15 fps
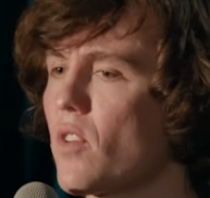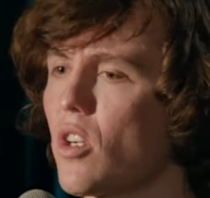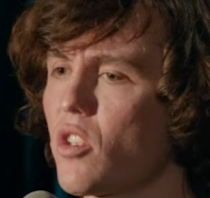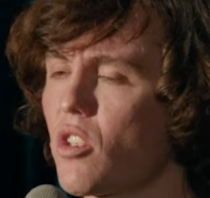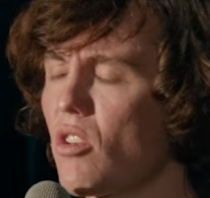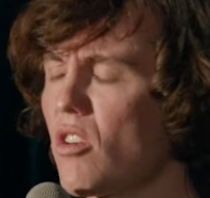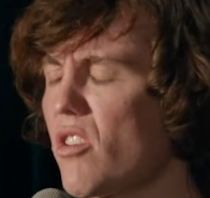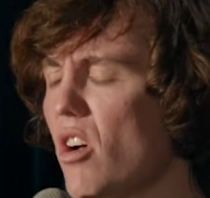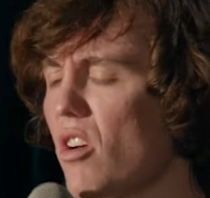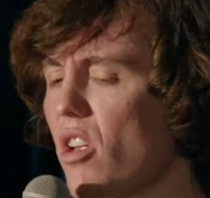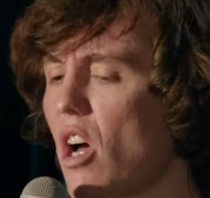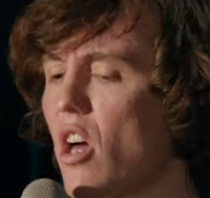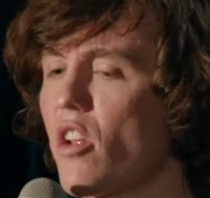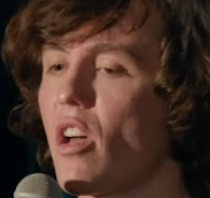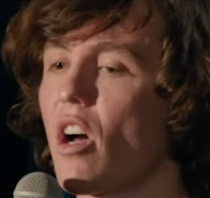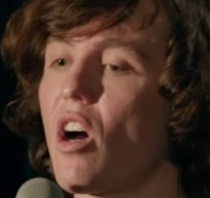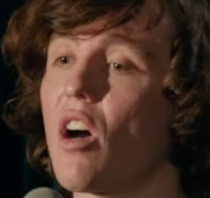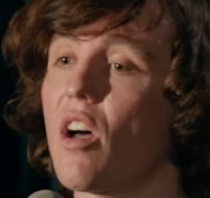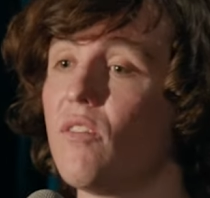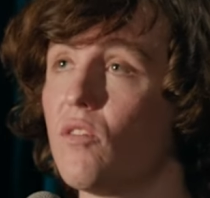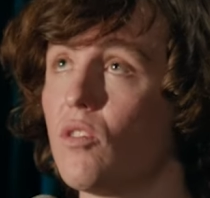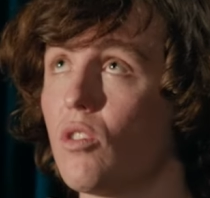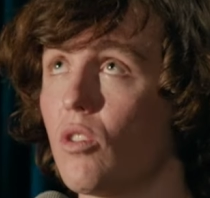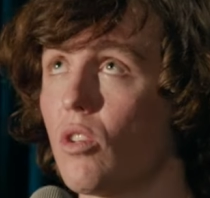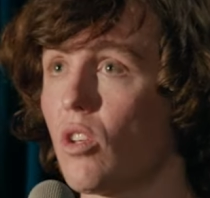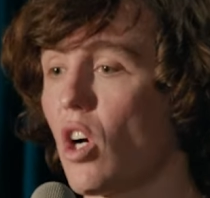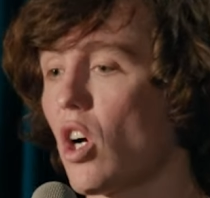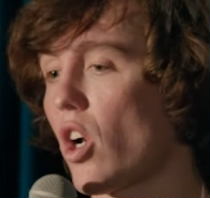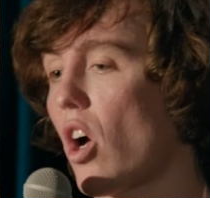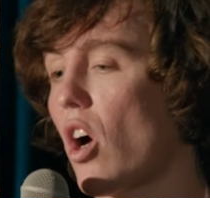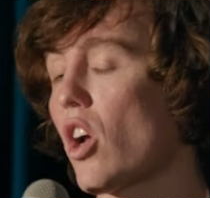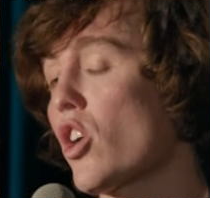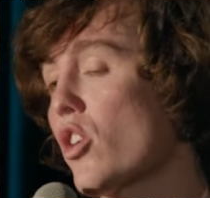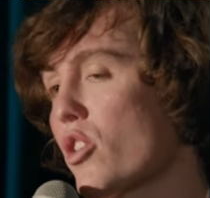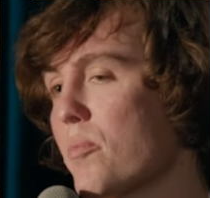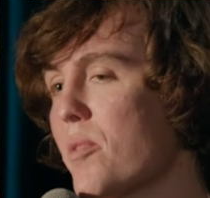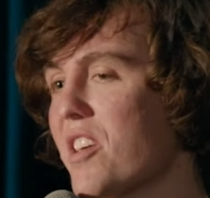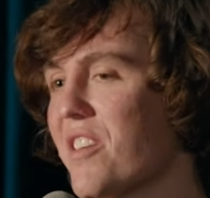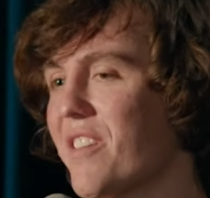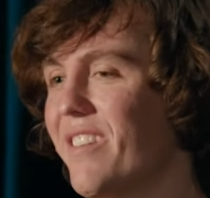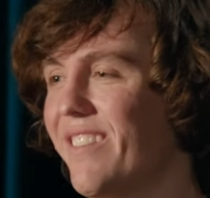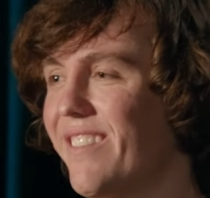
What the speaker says: said, oh, I don't know what you mean.